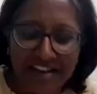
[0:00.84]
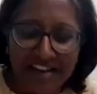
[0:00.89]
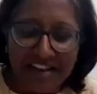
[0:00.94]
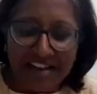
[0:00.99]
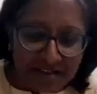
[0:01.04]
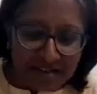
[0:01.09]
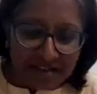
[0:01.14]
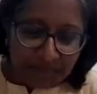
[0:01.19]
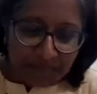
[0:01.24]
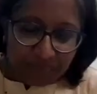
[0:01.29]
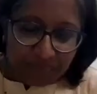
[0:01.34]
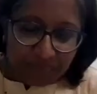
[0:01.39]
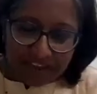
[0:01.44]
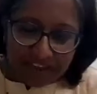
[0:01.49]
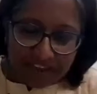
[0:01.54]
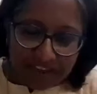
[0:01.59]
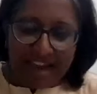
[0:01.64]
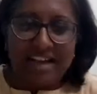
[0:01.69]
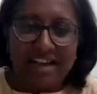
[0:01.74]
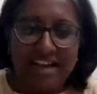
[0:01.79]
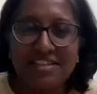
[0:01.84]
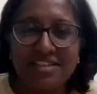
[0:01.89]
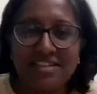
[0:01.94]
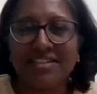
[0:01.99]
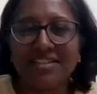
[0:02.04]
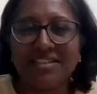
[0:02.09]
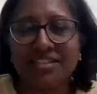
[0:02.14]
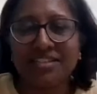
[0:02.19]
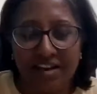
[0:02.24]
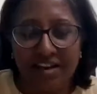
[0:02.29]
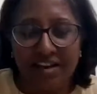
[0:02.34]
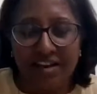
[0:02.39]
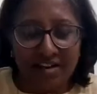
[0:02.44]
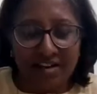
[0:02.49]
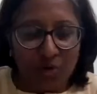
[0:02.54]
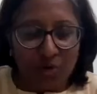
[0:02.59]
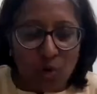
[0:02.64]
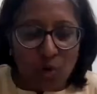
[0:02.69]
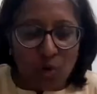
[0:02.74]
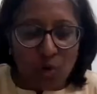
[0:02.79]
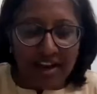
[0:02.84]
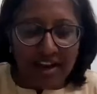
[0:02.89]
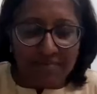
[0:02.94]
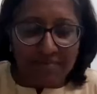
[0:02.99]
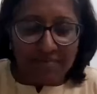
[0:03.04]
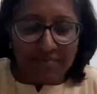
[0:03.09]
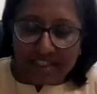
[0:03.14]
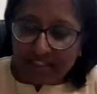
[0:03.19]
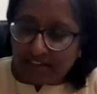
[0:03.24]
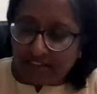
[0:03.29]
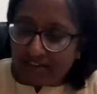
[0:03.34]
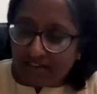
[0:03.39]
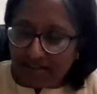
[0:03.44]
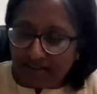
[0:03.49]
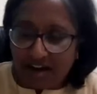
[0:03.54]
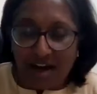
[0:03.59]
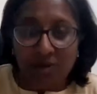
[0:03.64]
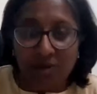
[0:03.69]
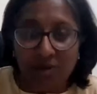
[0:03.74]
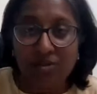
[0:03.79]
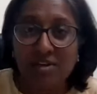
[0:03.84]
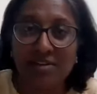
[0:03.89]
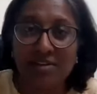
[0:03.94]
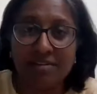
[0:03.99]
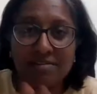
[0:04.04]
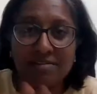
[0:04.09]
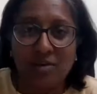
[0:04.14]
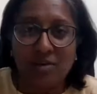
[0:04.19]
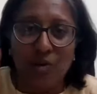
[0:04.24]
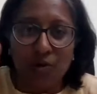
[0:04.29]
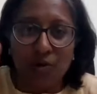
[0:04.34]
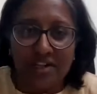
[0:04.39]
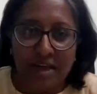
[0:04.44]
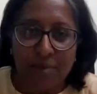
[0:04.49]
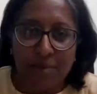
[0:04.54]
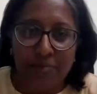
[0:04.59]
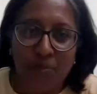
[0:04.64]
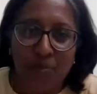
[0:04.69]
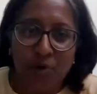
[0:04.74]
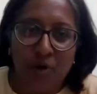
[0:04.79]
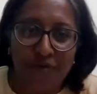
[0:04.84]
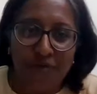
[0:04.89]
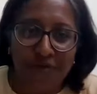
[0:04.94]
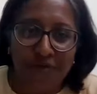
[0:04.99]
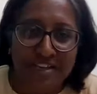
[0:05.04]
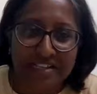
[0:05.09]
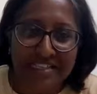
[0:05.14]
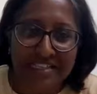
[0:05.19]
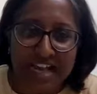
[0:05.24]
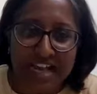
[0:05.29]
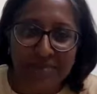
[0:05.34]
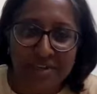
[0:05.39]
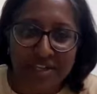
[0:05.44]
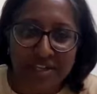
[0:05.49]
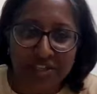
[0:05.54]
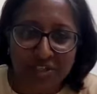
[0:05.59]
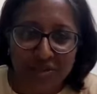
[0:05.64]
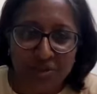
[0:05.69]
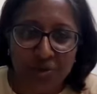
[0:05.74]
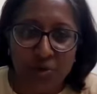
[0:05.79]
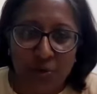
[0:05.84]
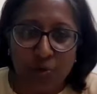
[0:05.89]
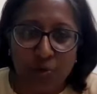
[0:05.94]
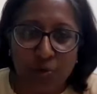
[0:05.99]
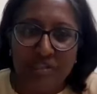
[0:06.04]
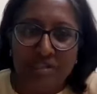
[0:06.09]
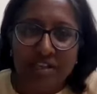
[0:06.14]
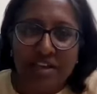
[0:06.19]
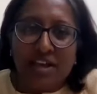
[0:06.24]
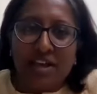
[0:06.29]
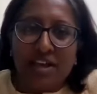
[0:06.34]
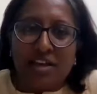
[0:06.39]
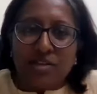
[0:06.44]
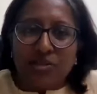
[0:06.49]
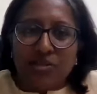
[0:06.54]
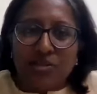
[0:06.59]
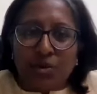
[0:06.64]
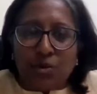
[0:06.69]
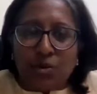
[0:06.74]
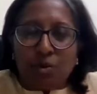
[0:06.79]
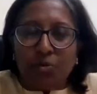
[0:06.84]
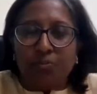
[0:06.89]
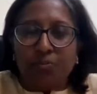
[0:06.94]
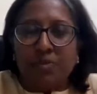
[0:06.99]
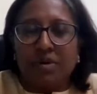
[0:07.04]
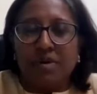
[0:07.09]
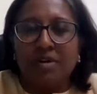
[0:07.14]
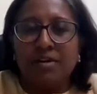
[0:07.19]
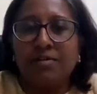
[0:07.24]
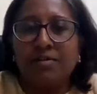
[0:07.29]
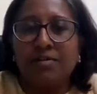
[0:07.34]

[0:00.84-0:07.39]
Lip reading: let's go ahead with how the whole tempo of examination goes. So,